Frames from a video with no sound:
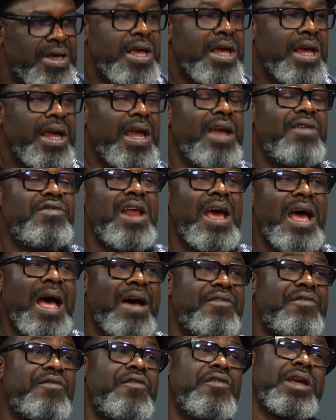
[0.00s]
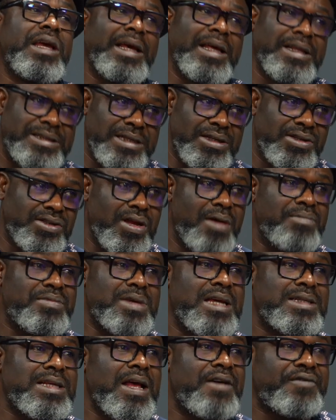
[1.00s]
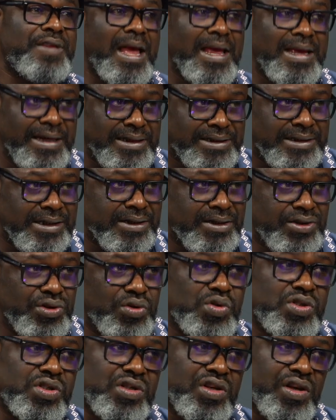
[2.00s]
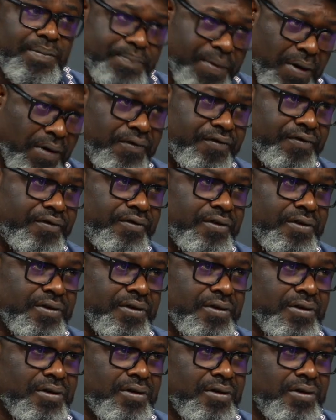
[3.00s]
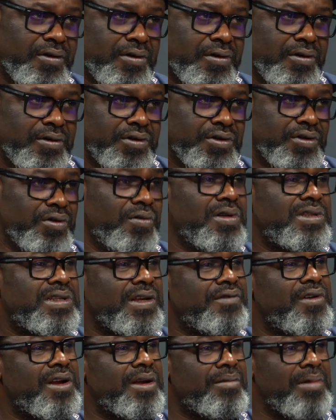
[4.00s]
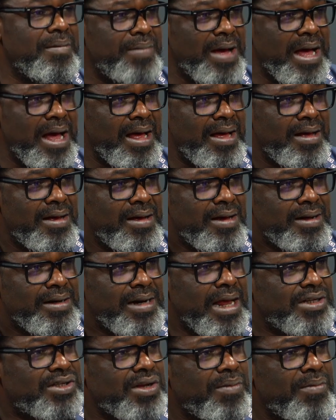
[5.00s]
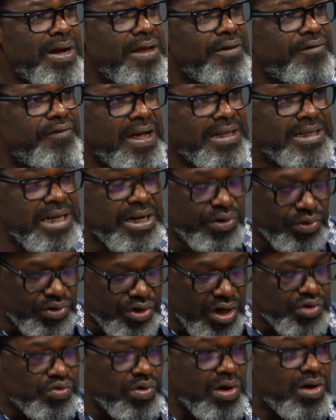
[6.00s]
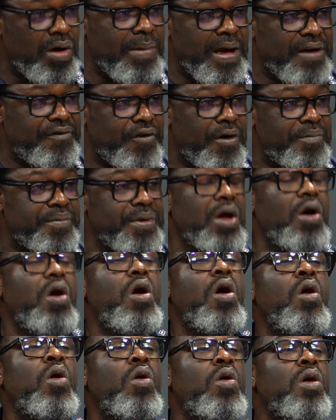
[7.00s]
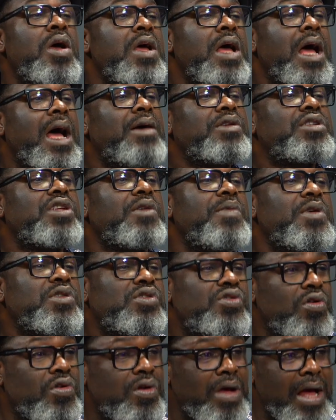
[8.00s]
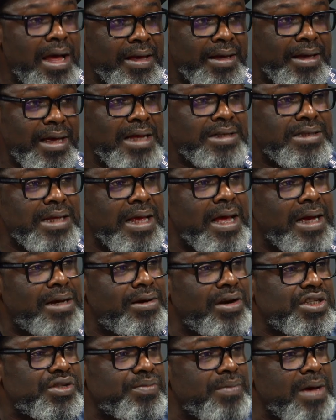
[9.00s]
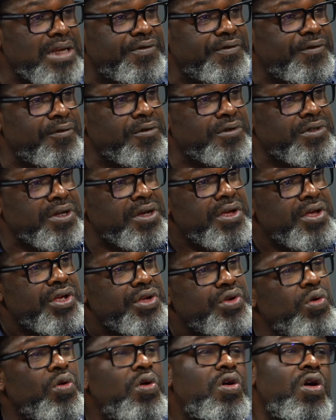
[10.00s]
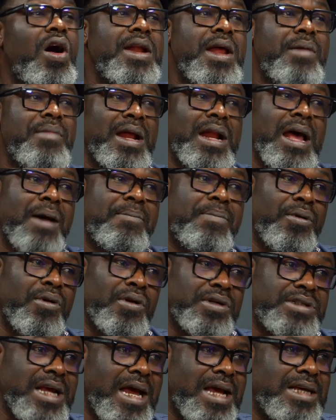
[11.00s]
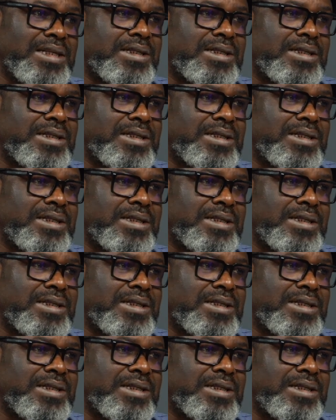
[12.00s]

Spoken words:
If they have even eaten, sometimes after eating, you sleep off. You won't even remember that somebody invited you. You just wake up by 4 p.m. Oh, I'm supposed to go and get Christmas food. You call them and apologize.